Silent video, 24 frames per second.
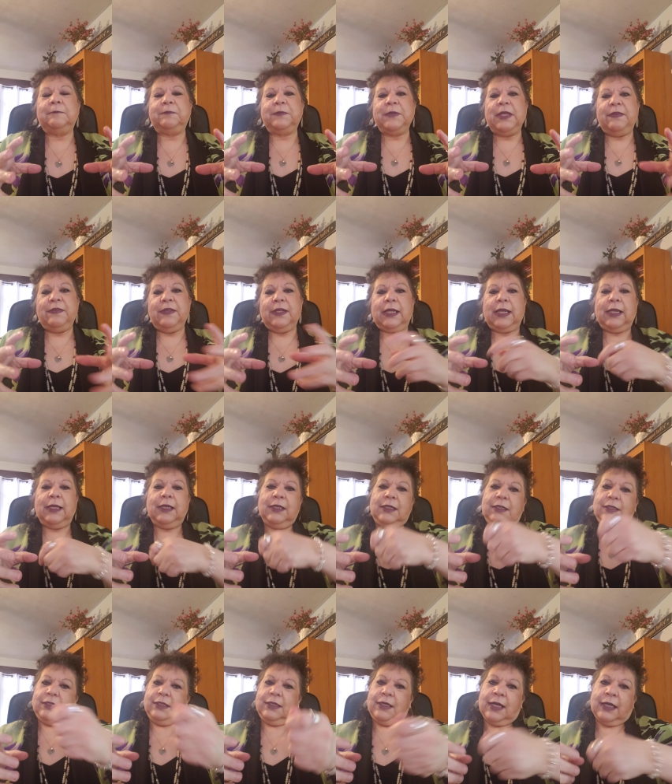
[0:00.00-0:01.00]
then I
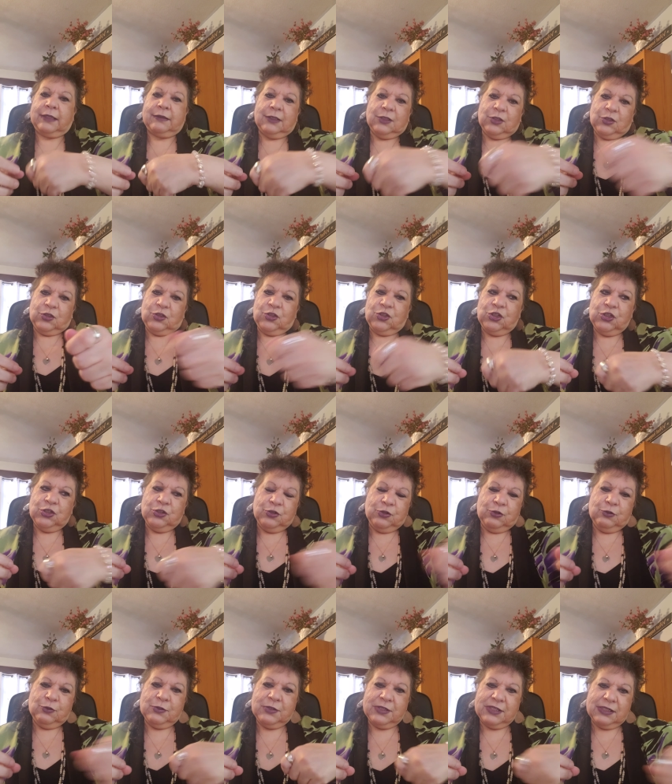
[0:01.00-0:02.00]
got the
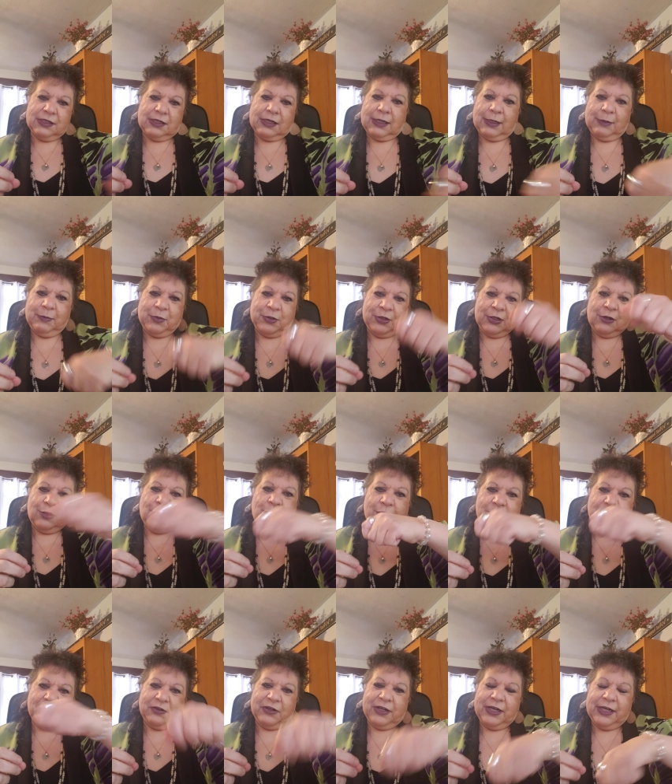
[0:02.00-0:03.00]
juice and I put it
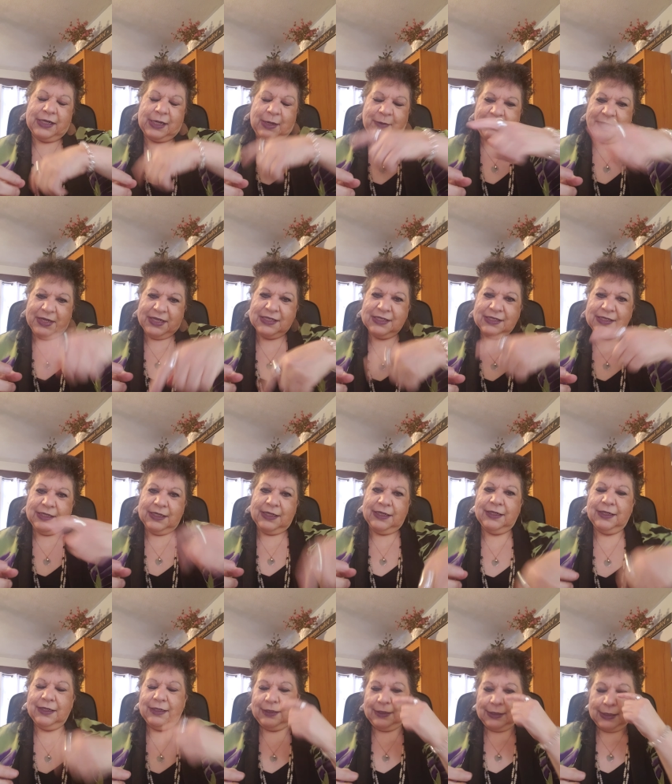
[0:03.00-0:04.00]
over it and I mixed
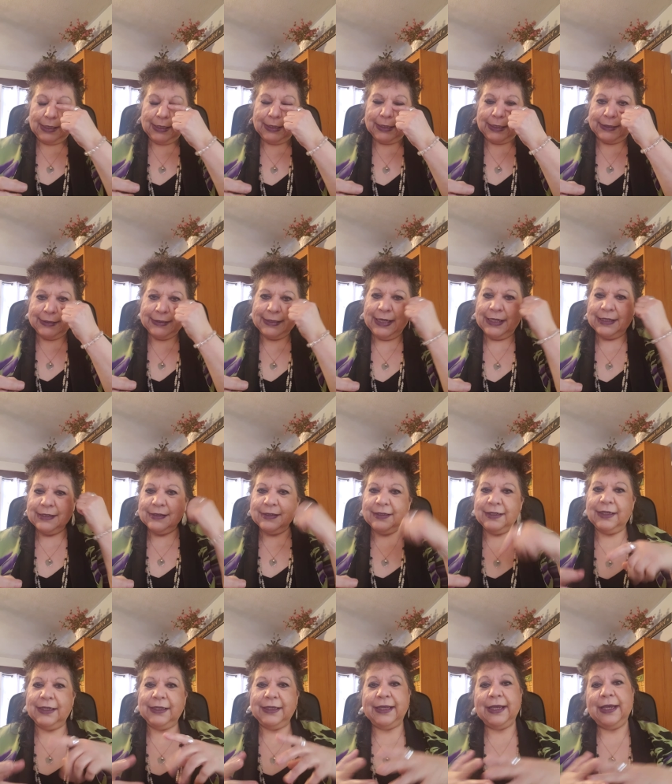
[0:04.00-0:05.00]
it and I tasted
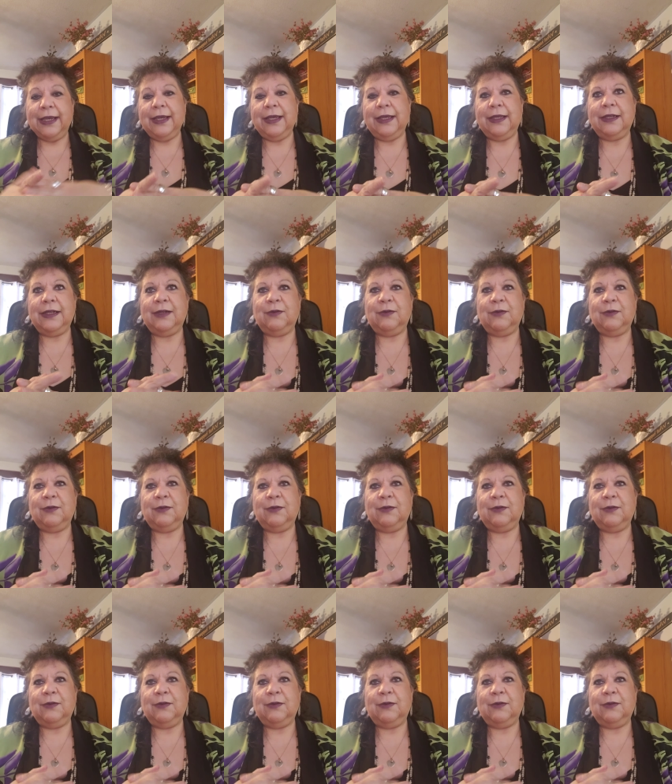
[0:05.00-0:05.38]
it again.